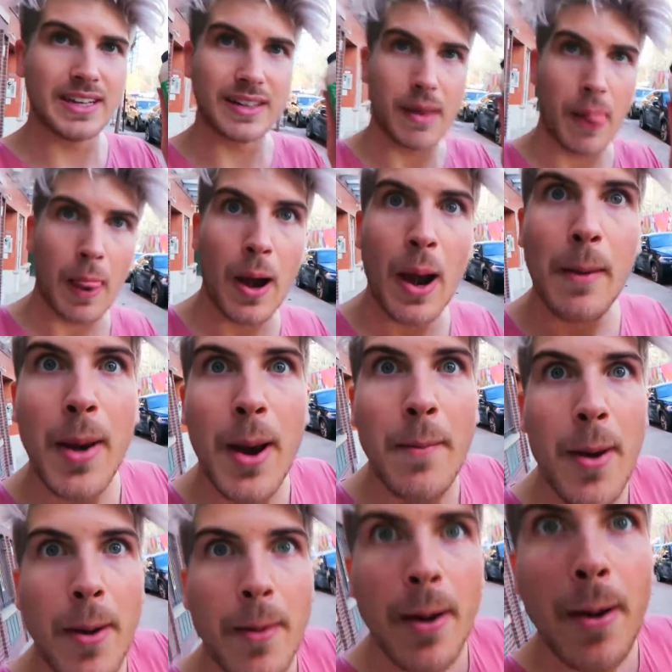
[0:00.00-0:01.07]
That is not a
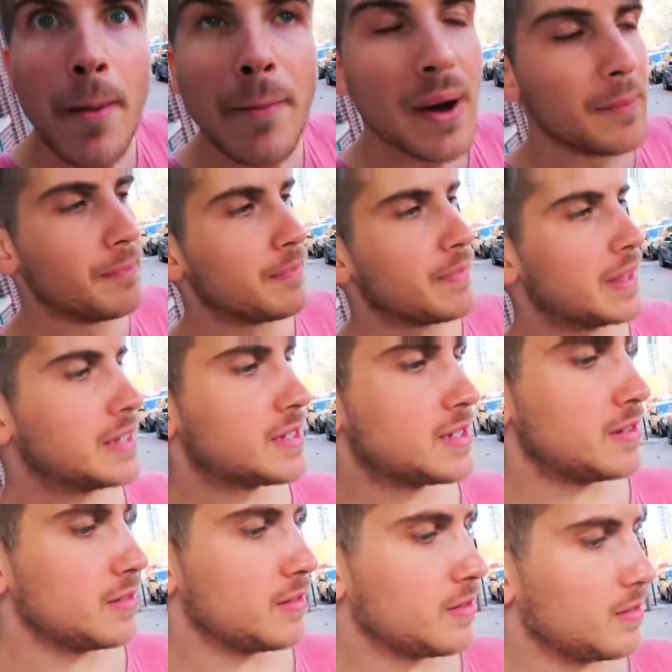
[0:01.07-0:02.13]
green juice. It's,
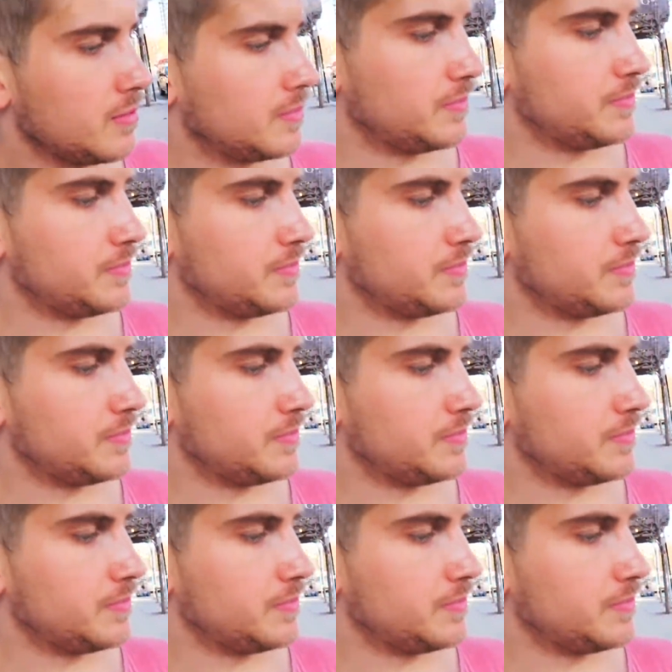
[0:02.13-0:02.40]
it's a